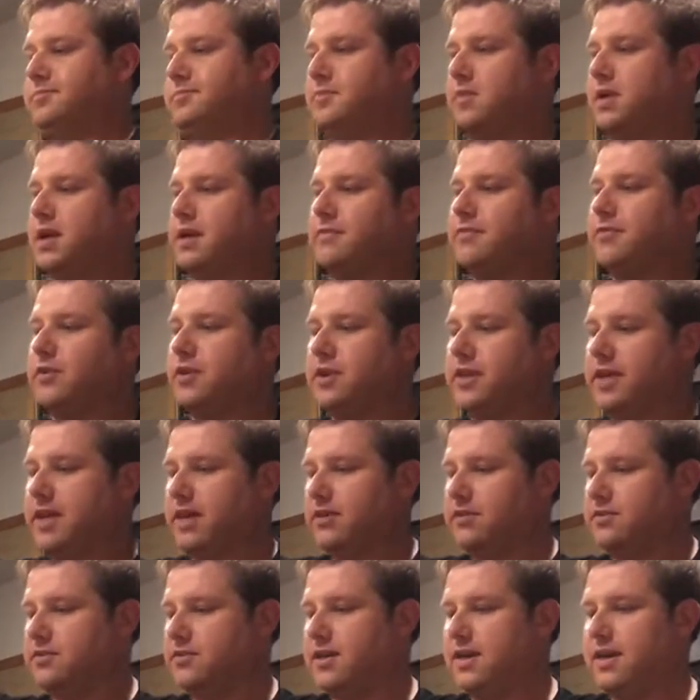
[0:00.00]
Knife on the
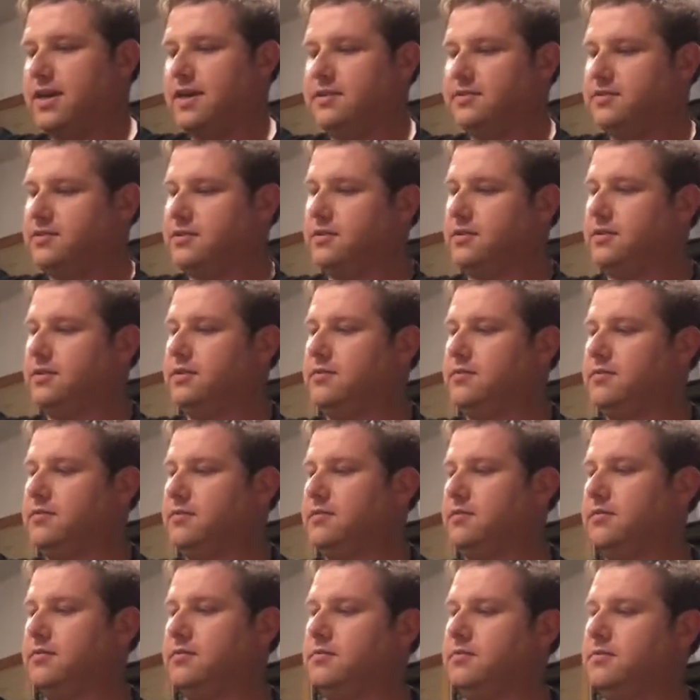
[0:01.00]
outside is a
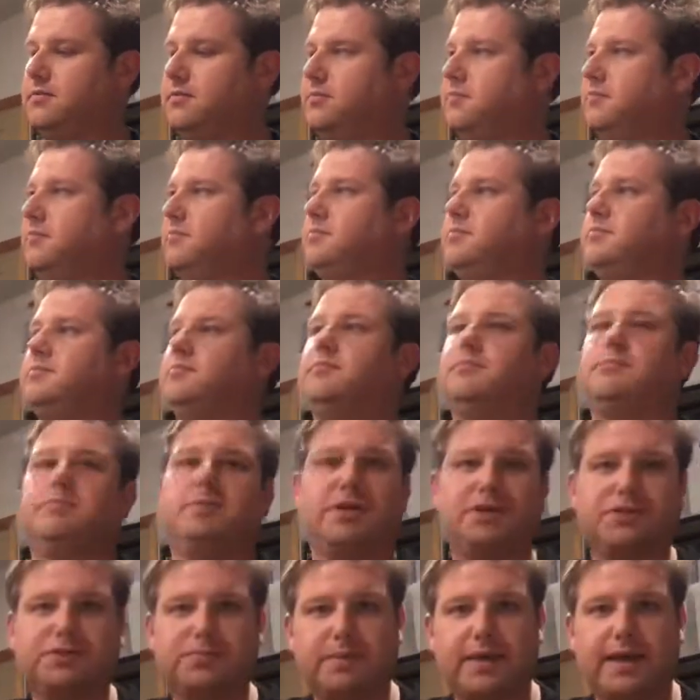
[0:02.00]

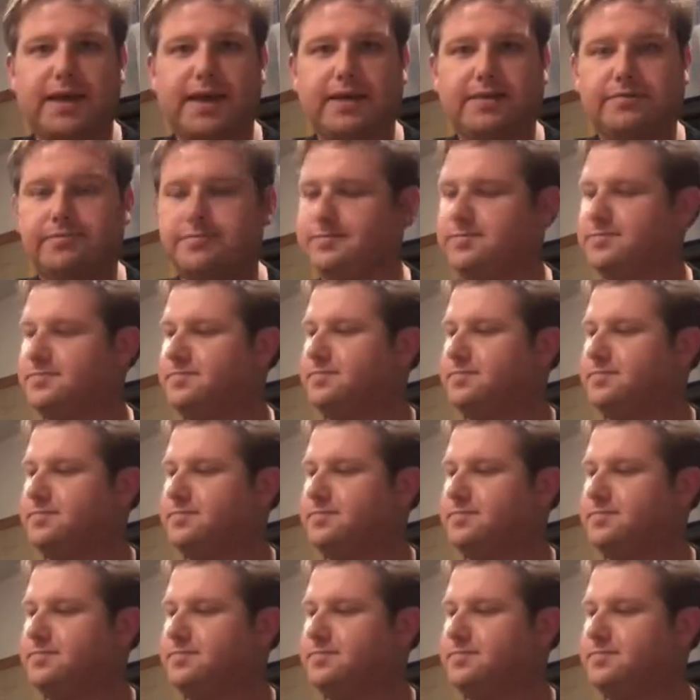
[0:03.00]
Benchmade.